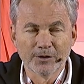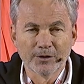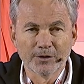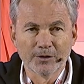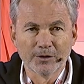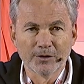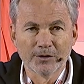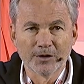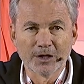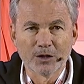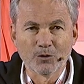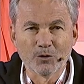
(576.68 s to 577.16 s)

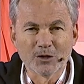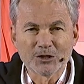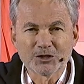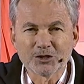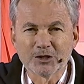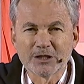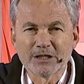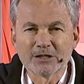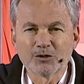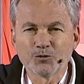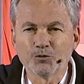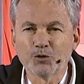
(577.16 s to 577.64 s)
the question
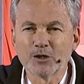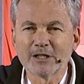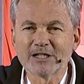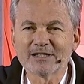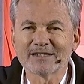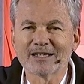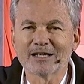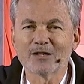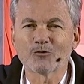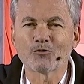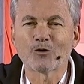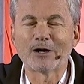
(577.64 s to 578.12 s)
is, what is
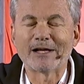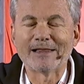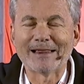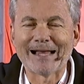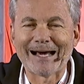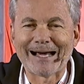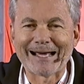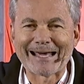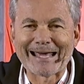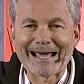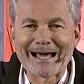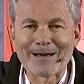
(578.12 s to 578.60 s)
the
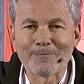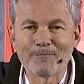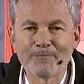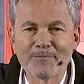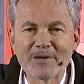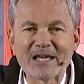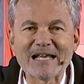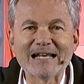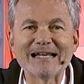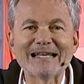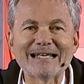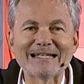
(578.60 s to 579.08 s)

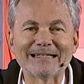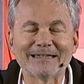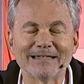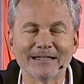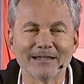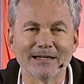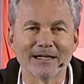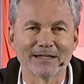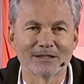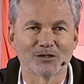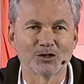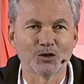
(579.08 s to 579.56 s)
reliability
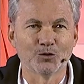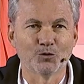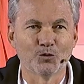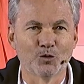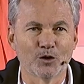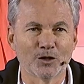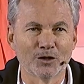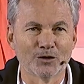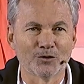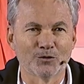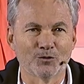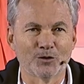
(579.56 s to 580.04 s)
that you
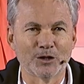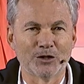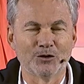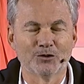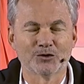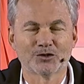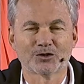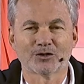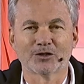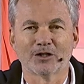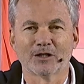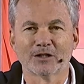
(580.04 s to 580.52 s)
want when you
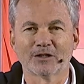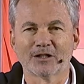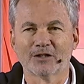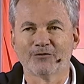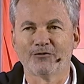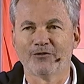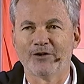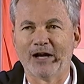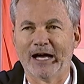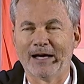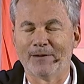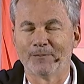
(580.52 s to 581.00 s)
start a
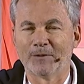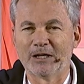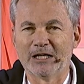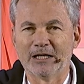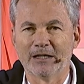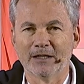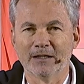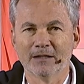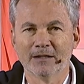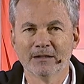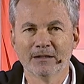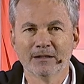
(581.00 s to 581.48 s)

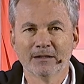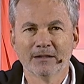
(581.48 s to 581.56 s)
family?